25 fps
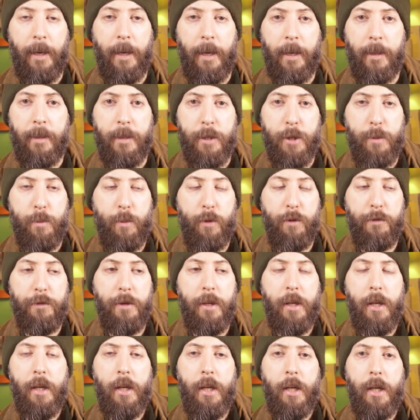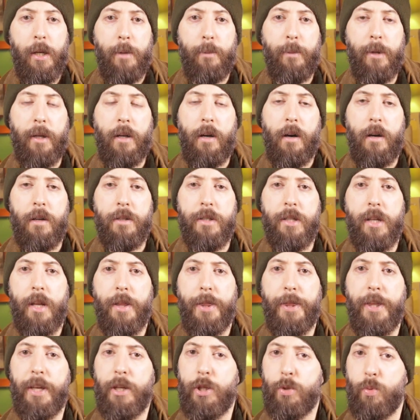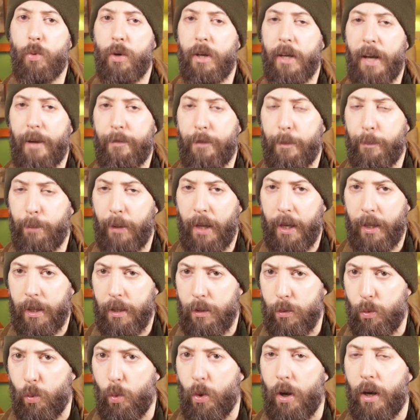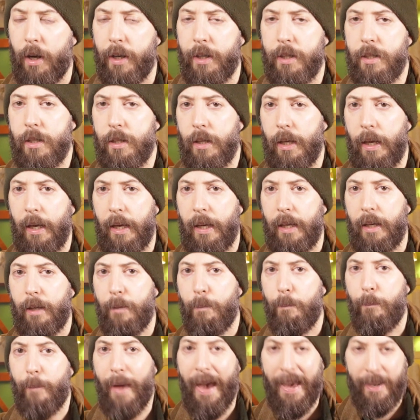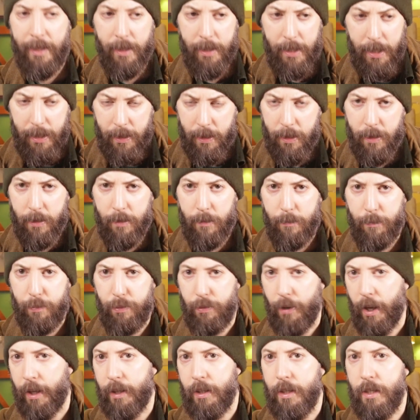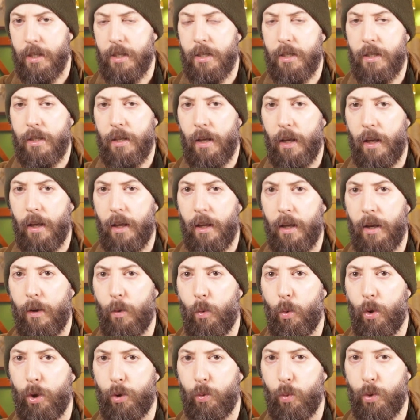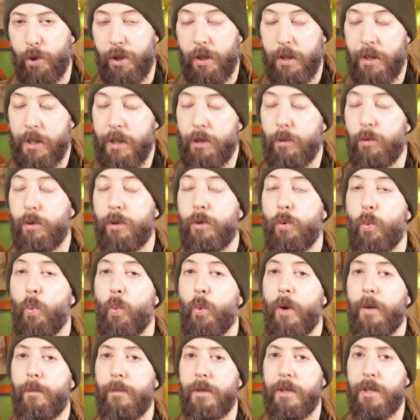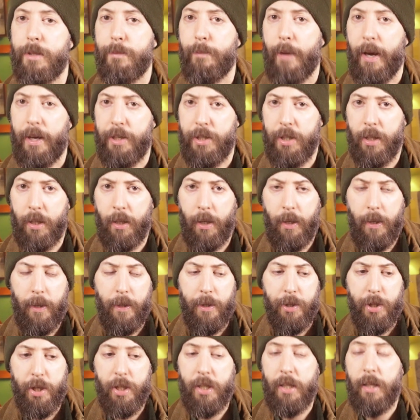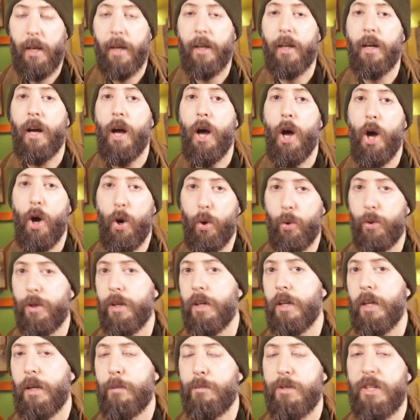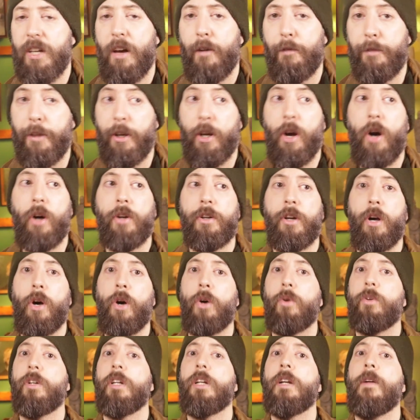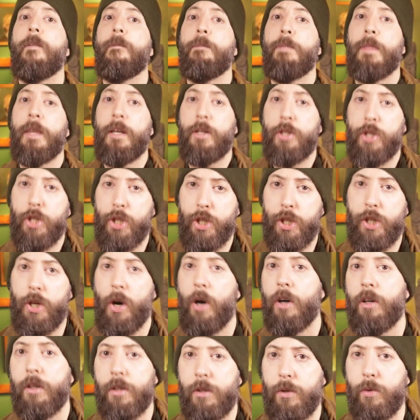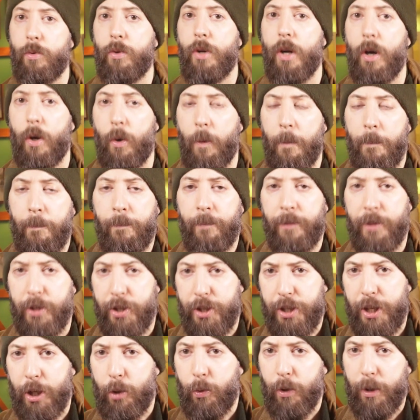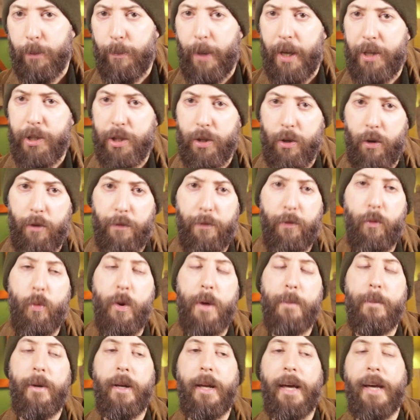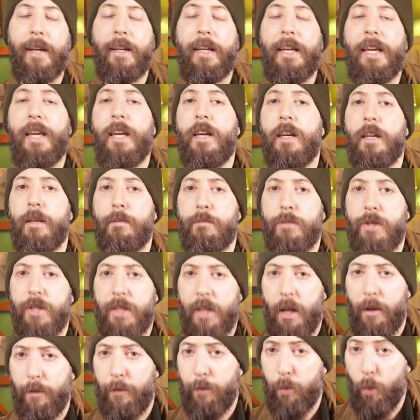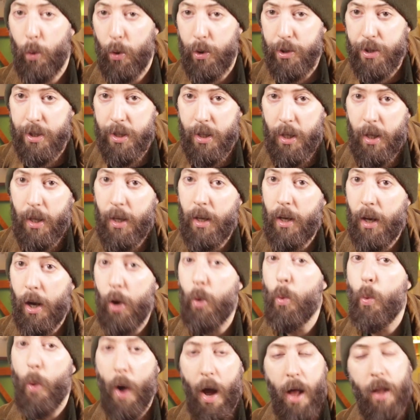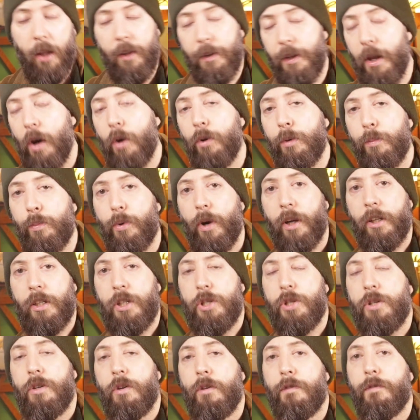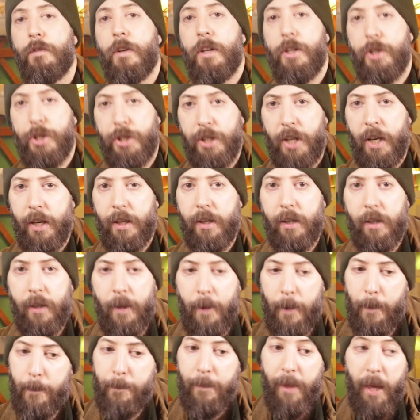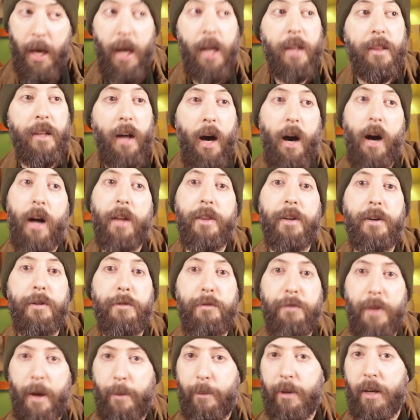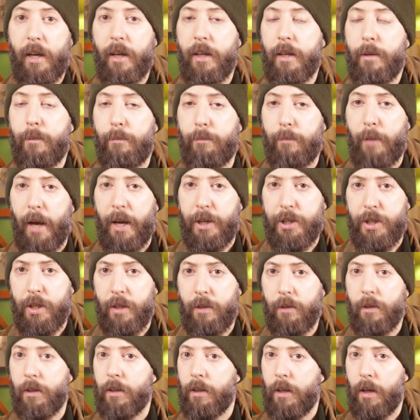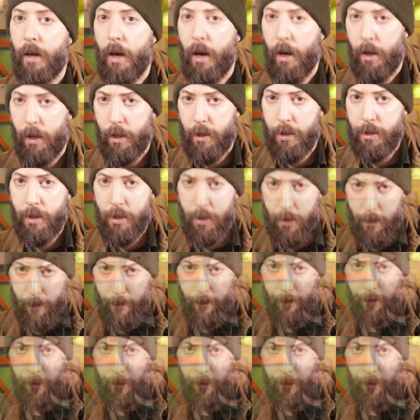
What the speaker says: in this movie, because things were never black and white, and men did practice what was considered women's magic, just like Odin himself, the god Odin, sought to know the secret magic of women, and he himself was a well-known practitioner of Seiðmaðr and other feminine magical arts.